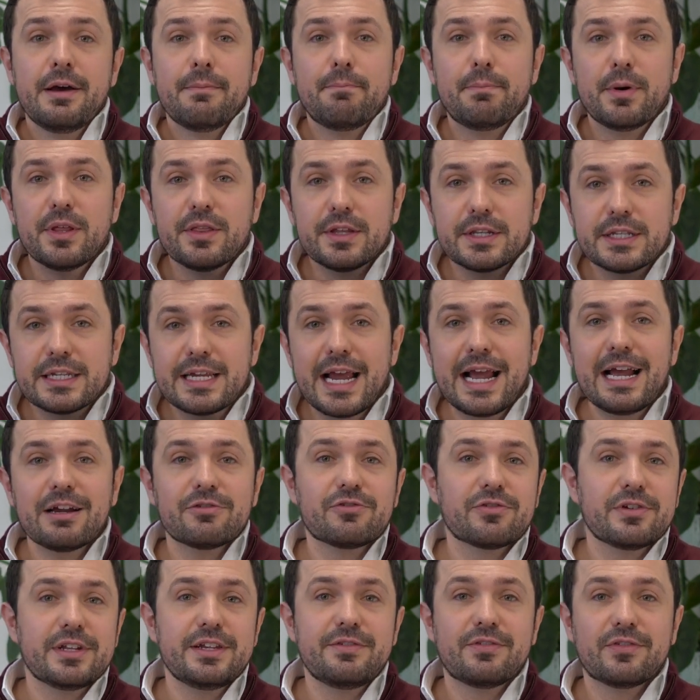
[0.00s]
But the
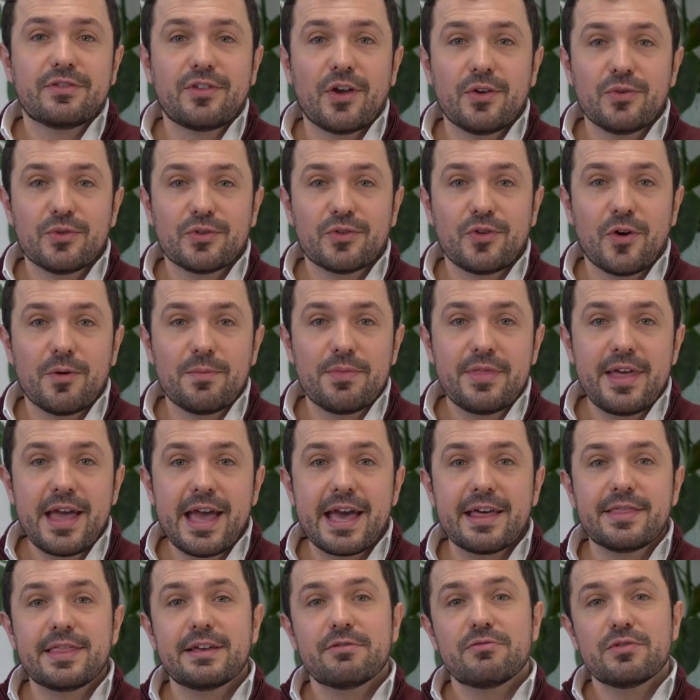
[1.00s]
tax reliefs don't stop
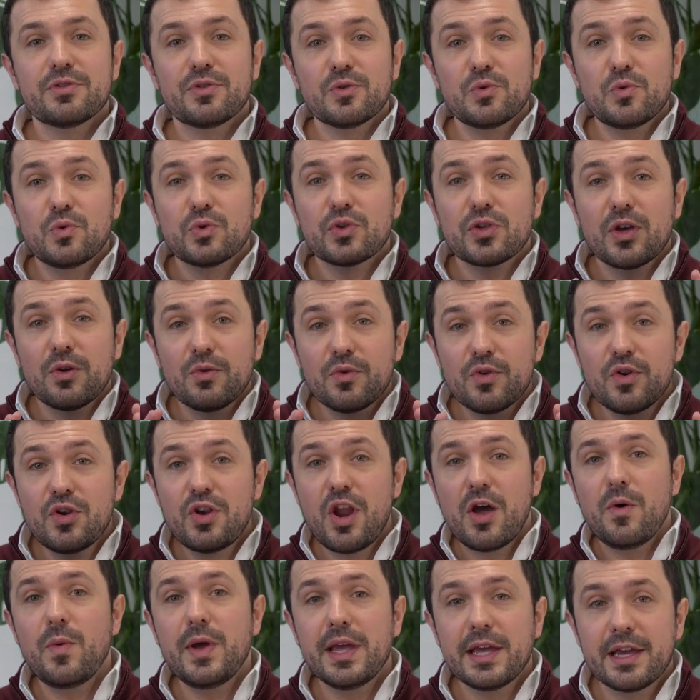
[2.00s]
there. There is also
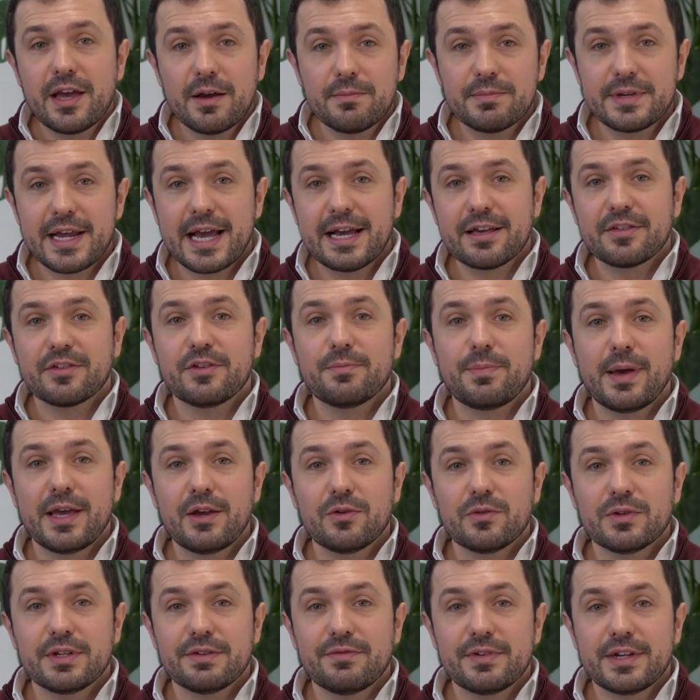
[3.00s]
no income tax to pay
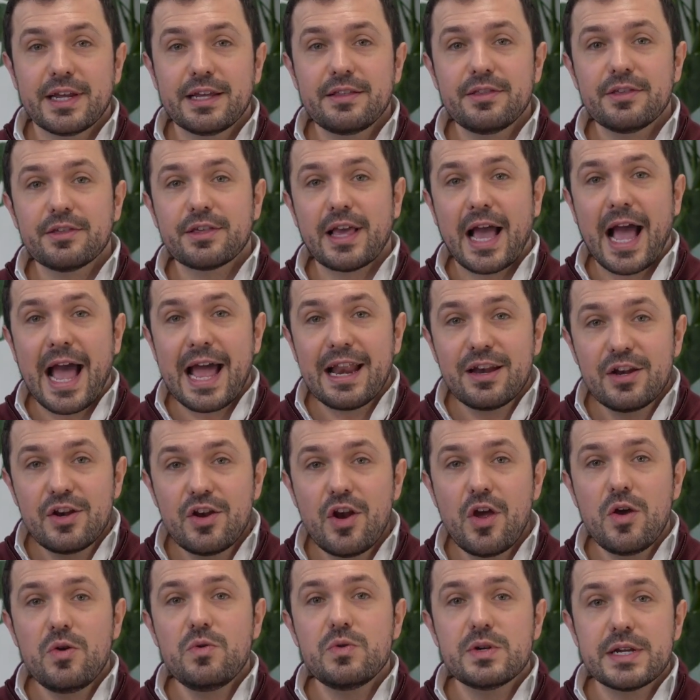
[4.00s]
on dividends and
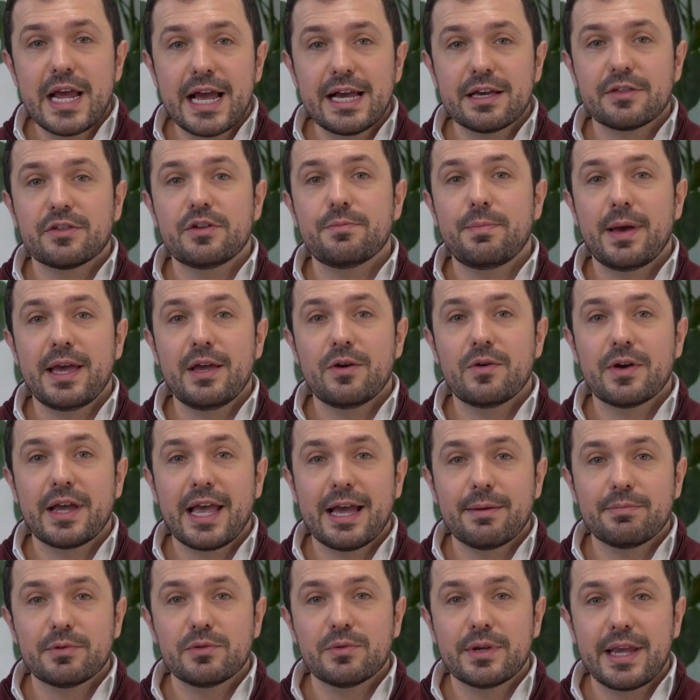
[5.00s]
no tax to pay on
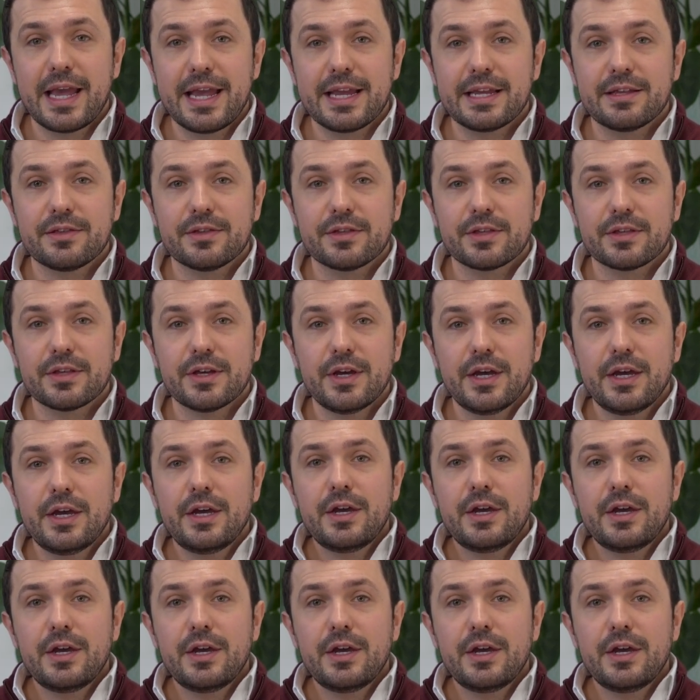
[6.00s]
capital gains.